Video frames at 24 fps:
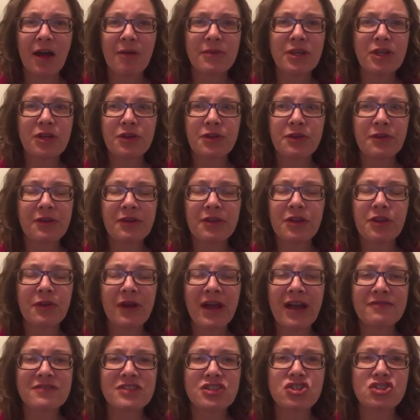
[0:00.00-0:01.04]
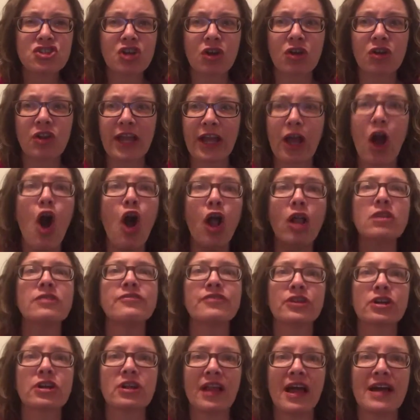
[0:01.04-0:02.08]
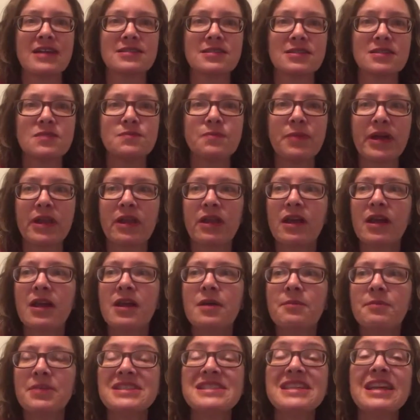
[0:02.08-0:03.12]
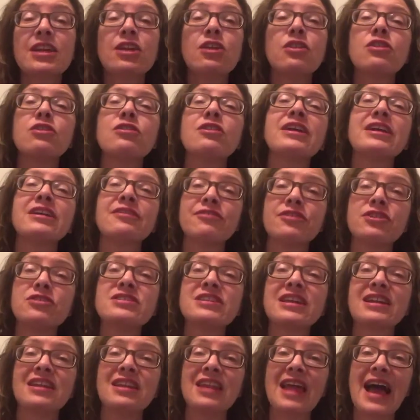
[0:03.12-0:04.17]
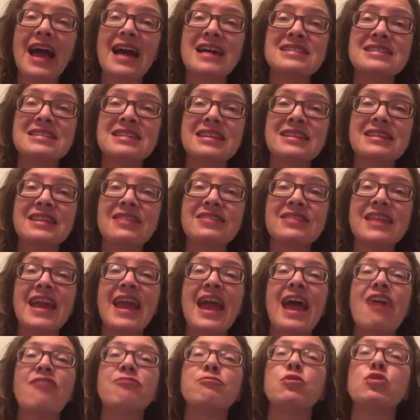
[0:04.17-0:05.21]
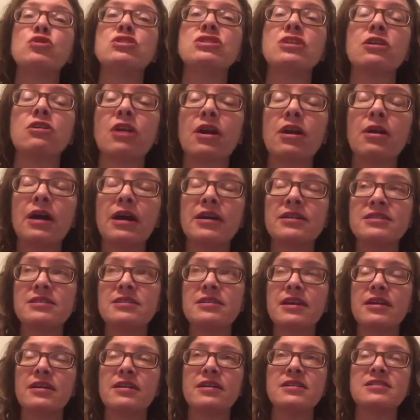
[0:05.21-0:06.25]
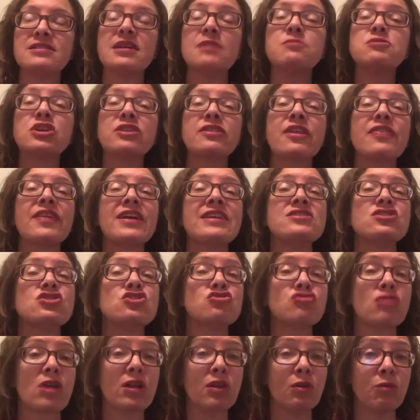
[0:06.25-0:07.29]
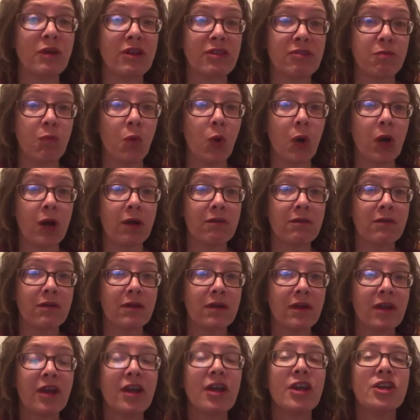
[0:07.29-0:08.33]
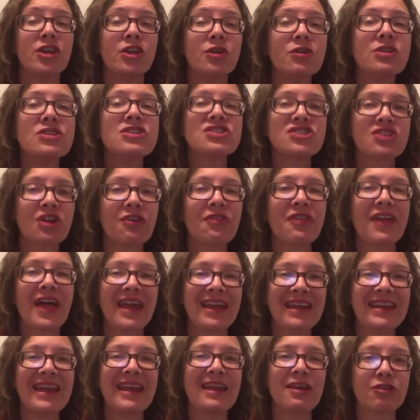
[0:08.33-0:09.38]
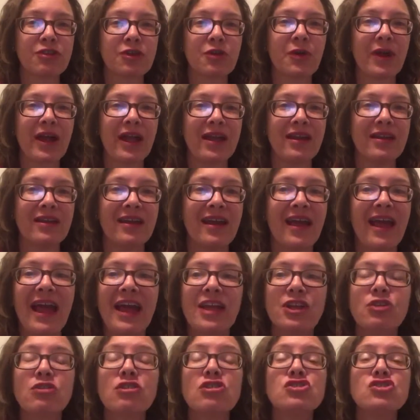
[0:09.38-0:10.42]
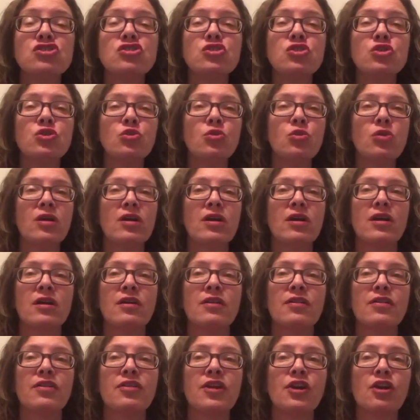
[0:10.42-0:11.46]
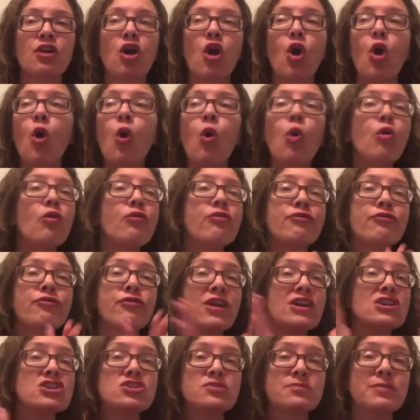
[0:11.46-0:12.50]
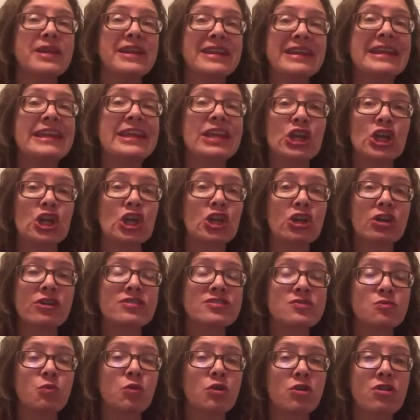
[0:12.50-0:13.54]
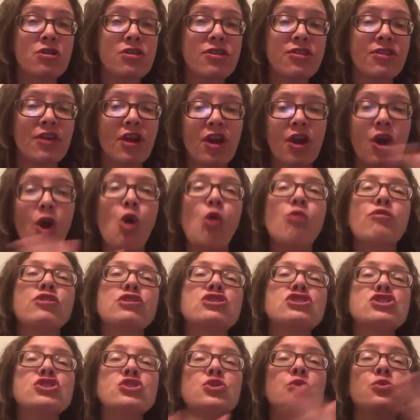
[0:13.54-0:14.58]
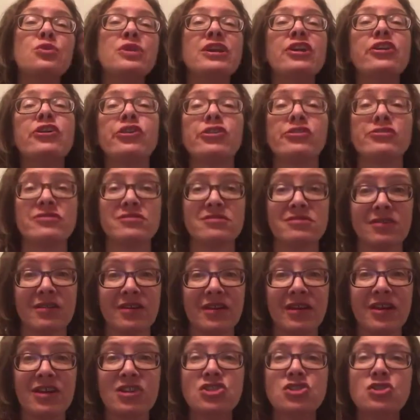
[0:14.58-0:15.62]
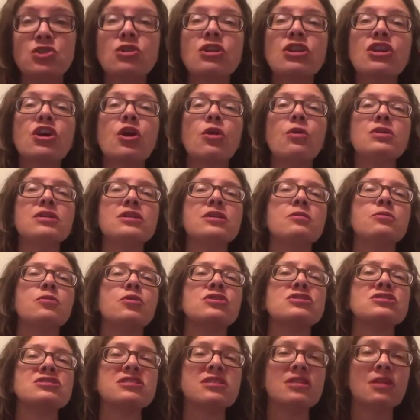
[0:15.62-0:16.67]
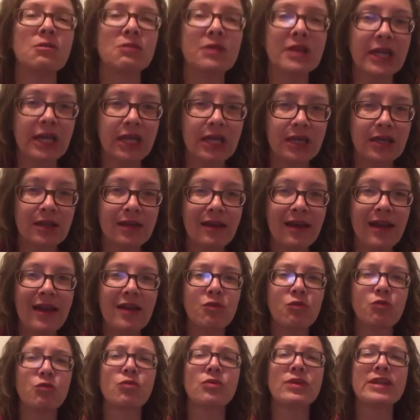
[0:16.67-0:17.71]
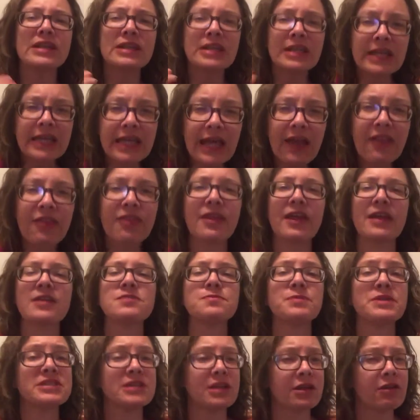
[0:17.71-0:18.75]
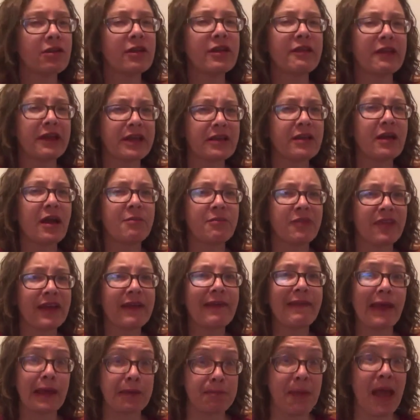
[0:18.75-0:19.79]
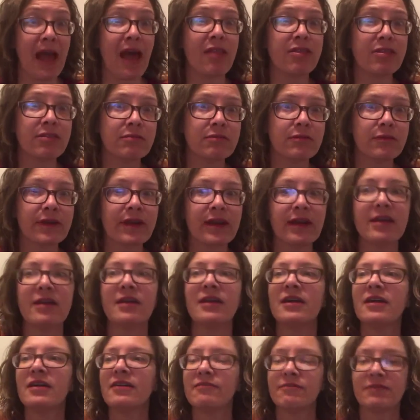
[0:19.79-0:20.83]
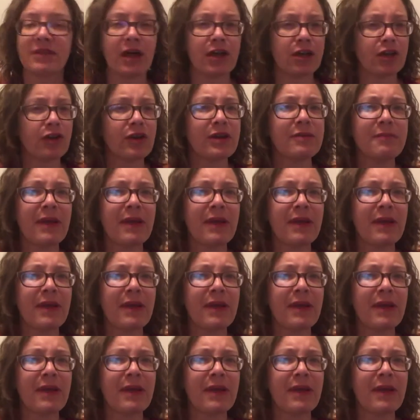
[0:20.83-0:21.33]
you don't have to start like all of their classes, but particularly if there's a class that they have more, or a subject that they struggle with more, you could start that in 8th grade, and you could do their whole freshman year's worth over 2 years. So you could go a little more slowly and really get things, particularly like, I'm thinking like math, okay? Not